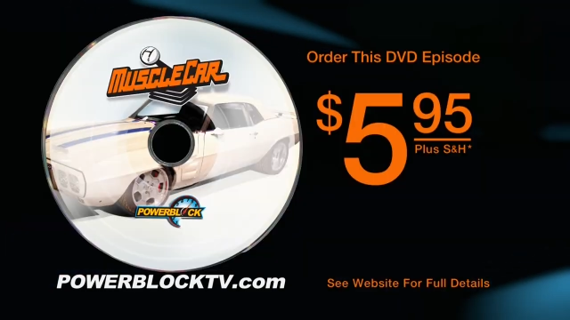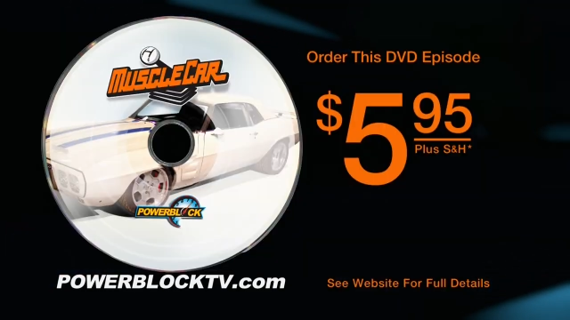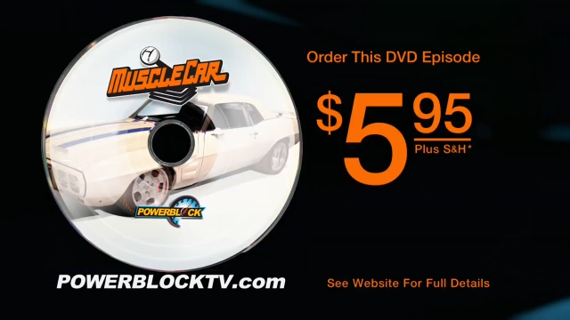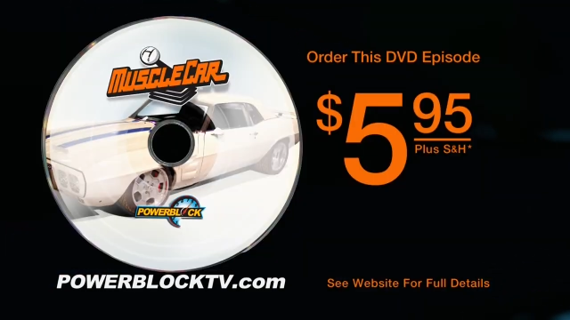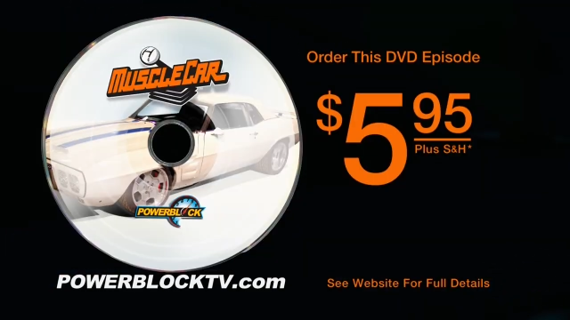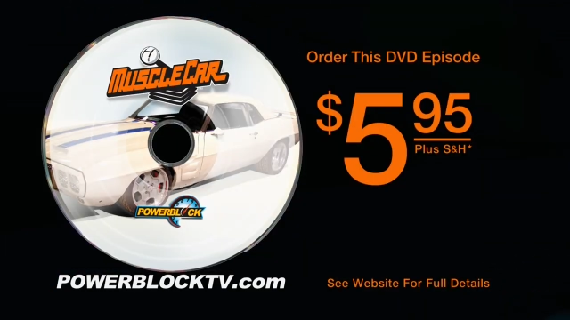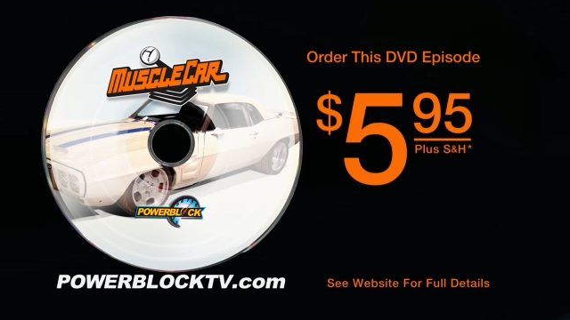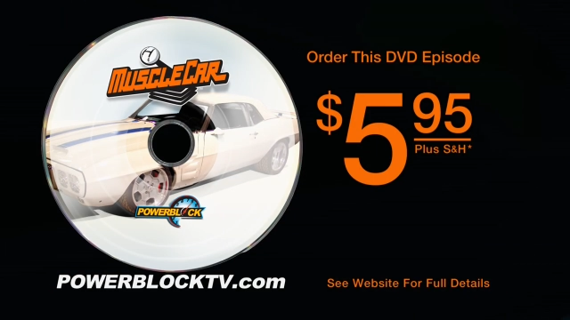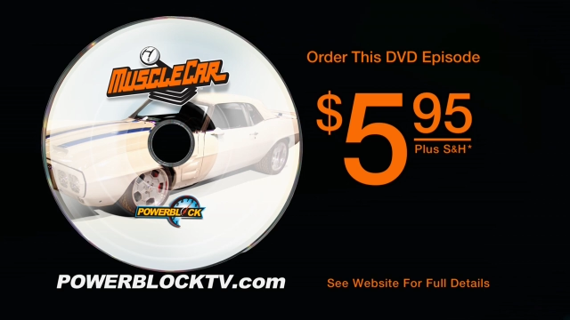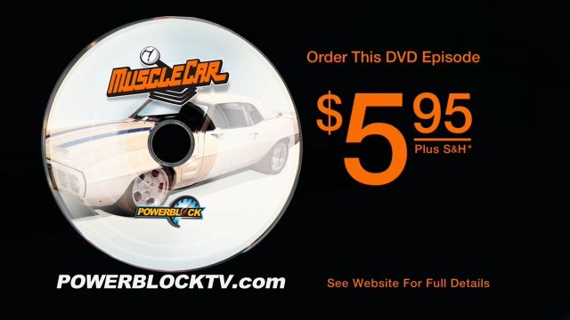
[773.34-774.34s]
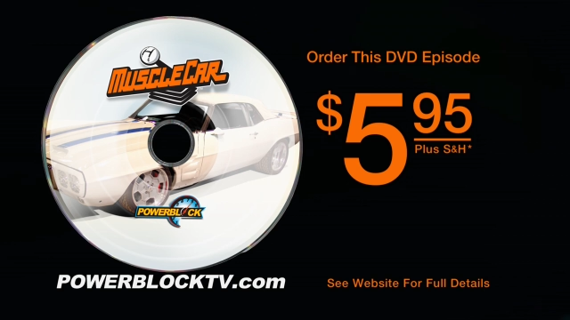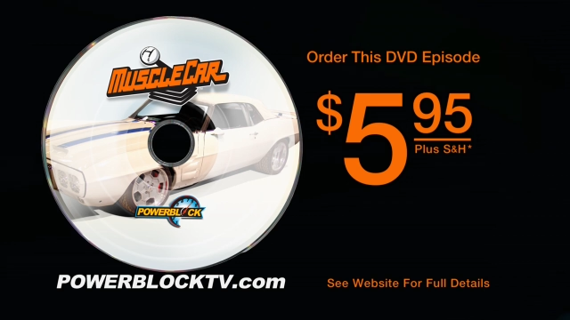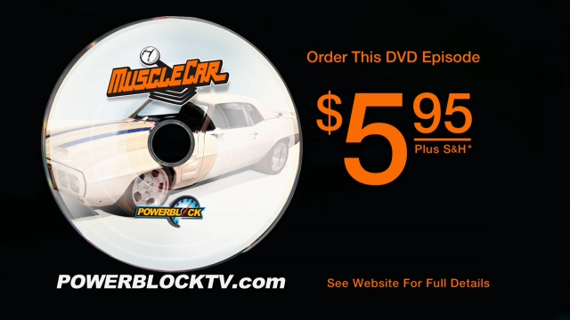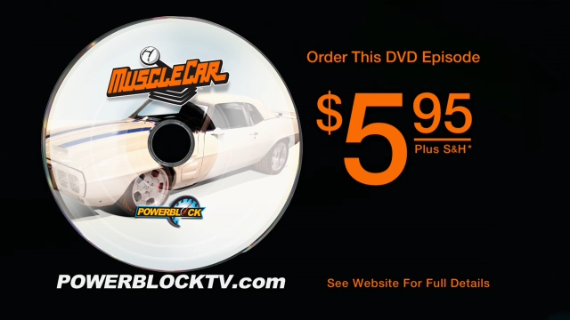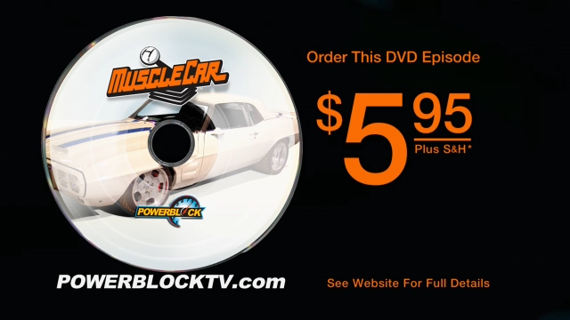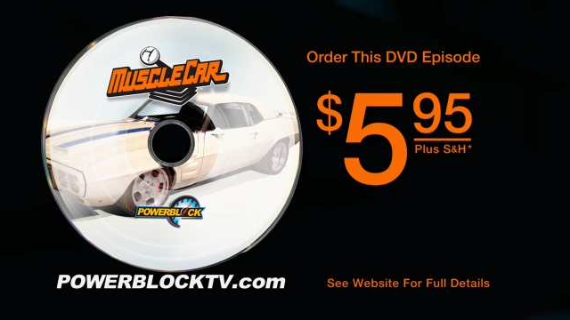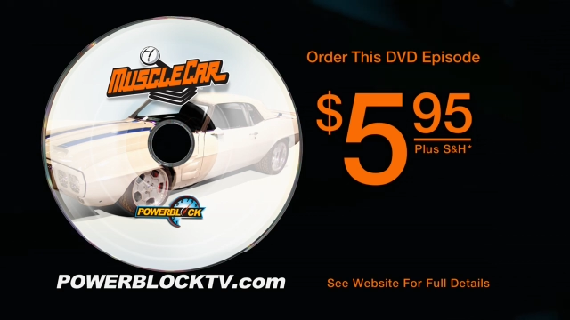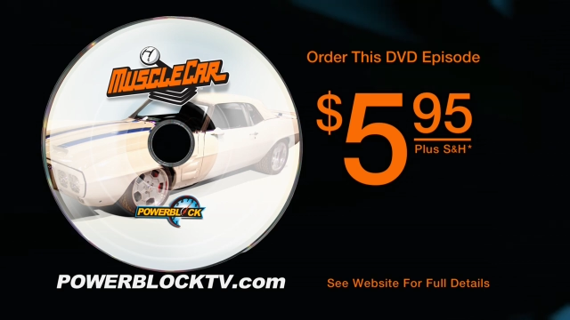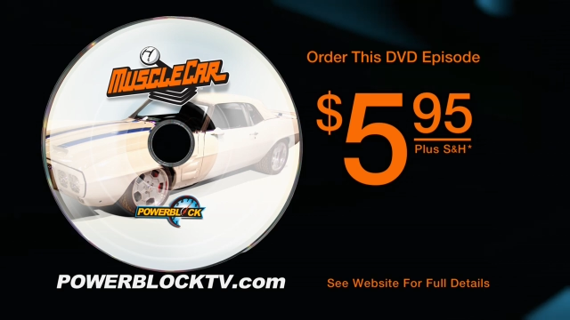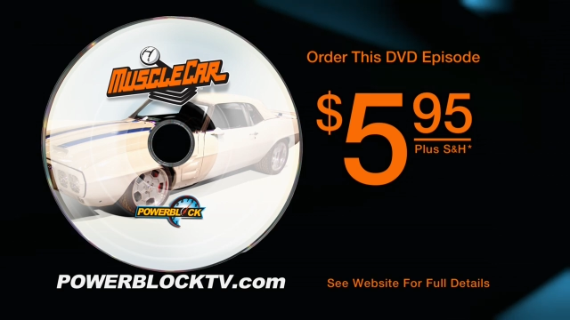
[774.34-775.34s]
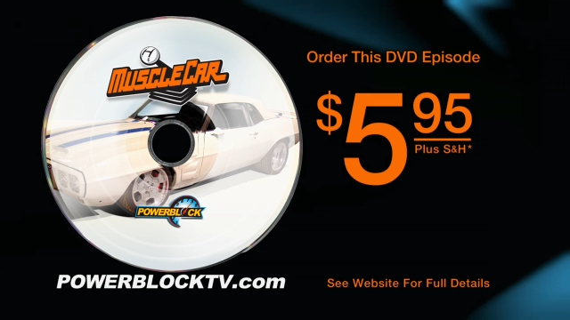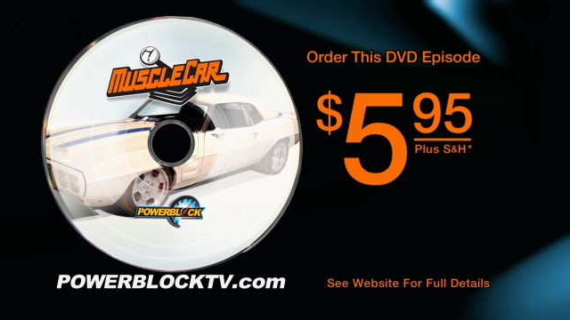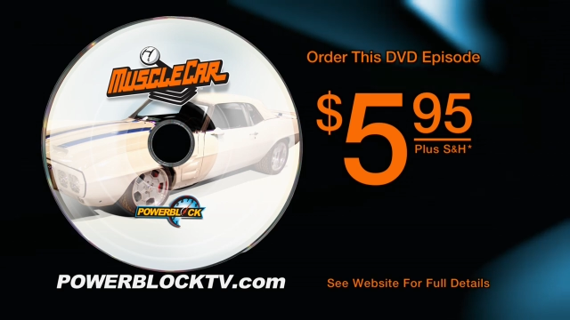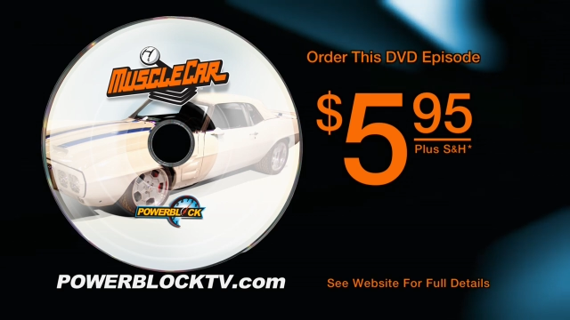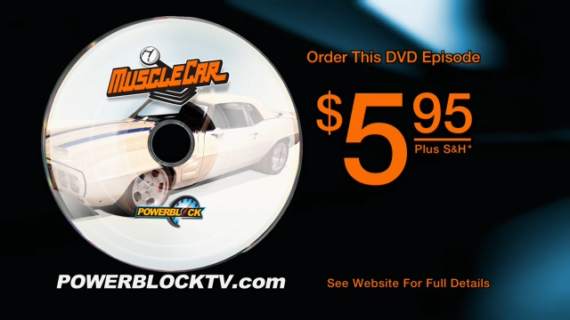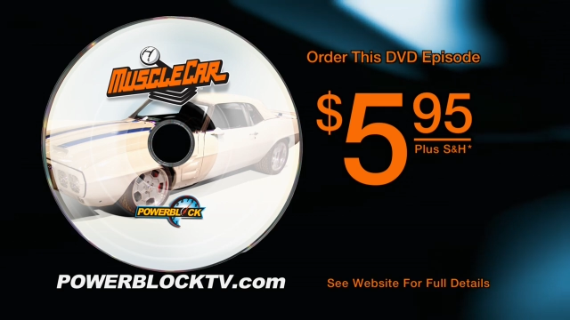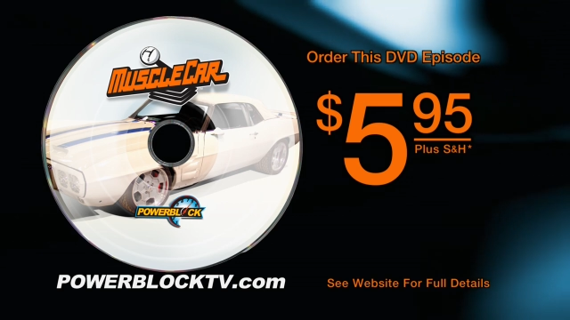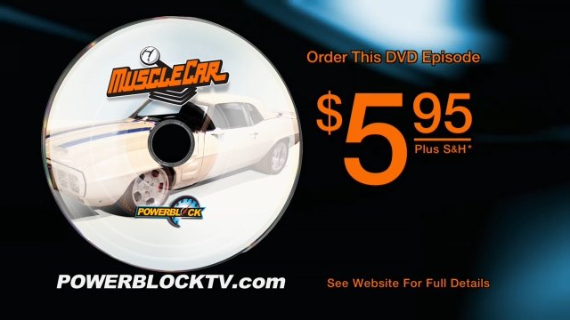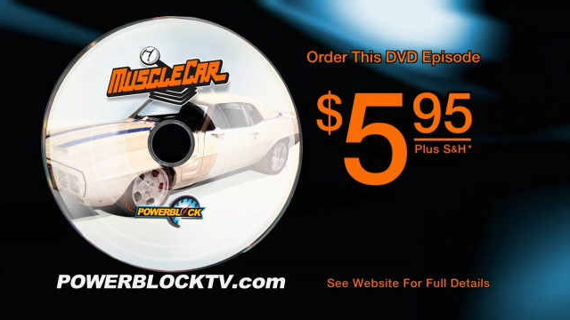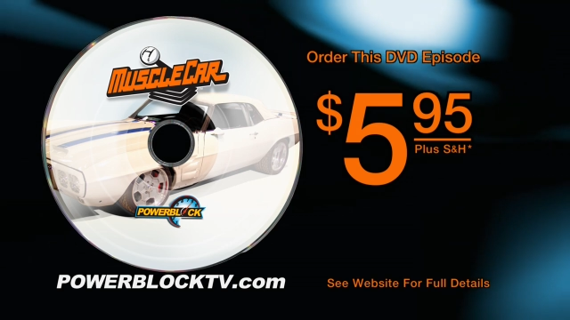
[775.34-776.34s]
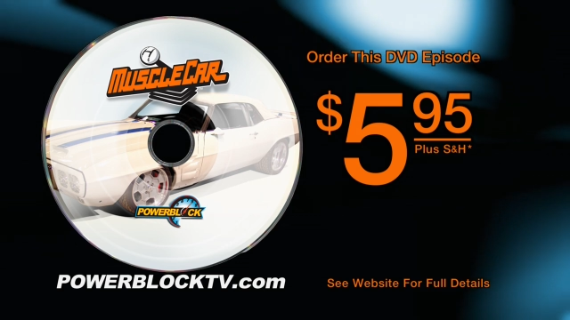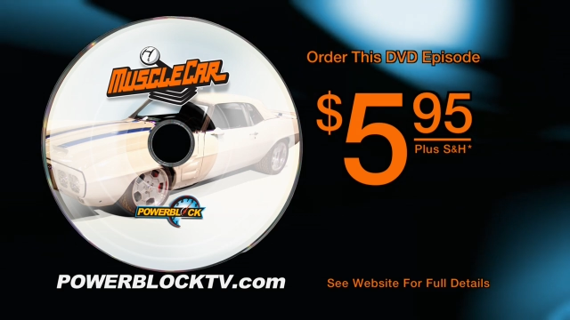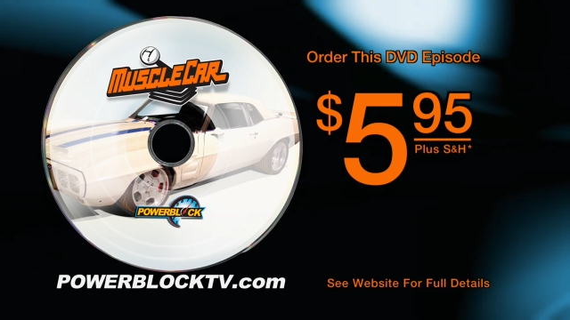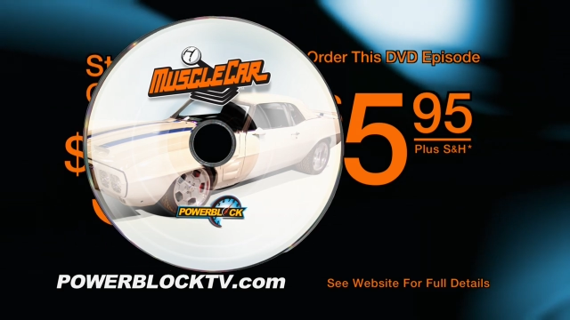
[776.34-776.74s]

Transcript: [unreadable: no face in view]